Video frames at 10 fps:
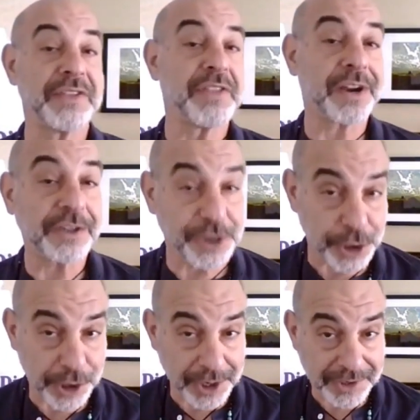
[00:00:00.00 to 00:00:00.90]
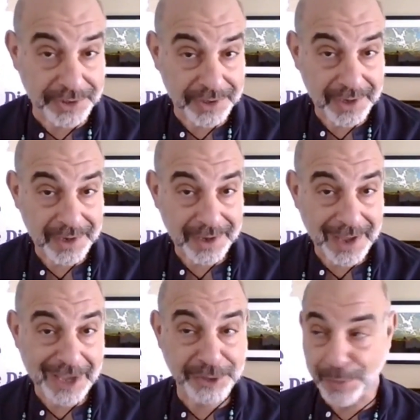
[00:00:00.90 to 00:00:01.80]
in their journeys,
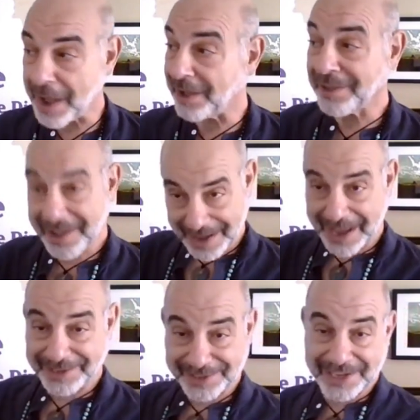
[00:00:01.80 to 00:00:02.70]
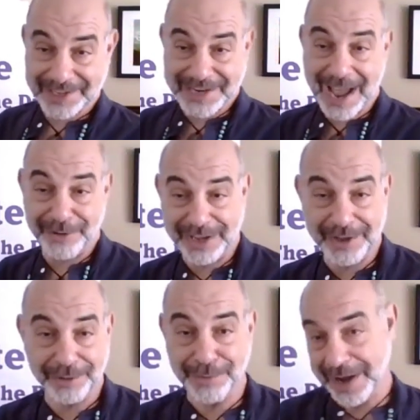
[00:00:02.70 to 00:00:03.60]
as well as the
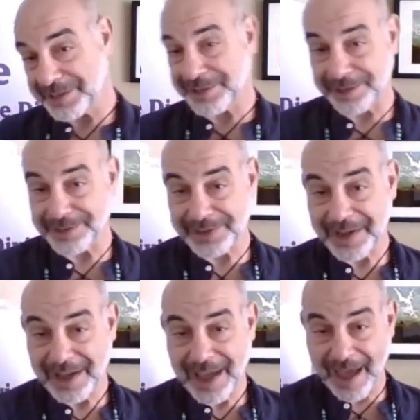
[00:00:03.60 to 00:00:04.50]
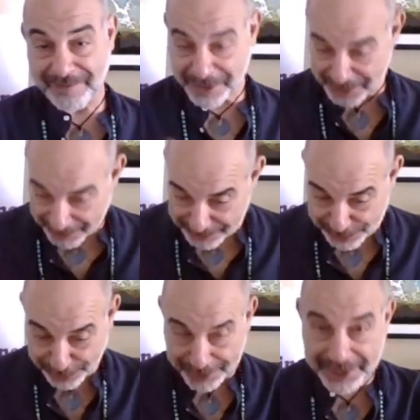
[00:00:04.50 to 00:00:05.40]
downhill racers have in their
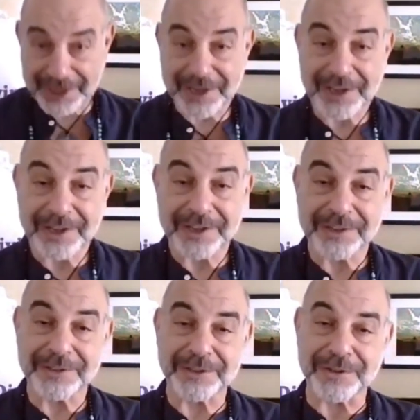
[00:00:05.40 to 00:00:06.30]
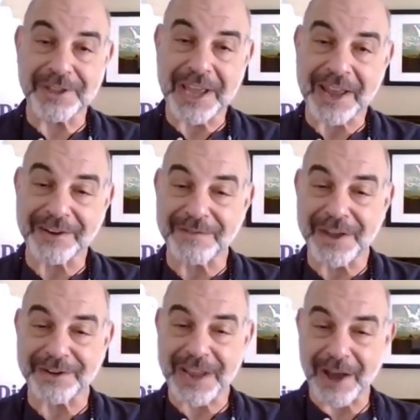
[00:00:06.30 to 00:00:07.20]
journey to the end of
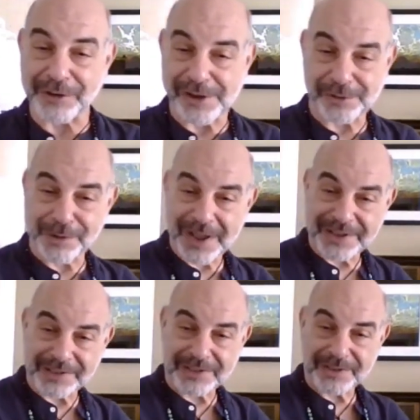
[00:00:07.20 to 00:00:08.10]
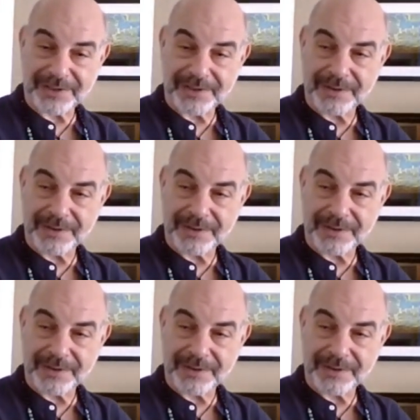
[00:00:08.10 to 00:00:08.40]
their downhill race.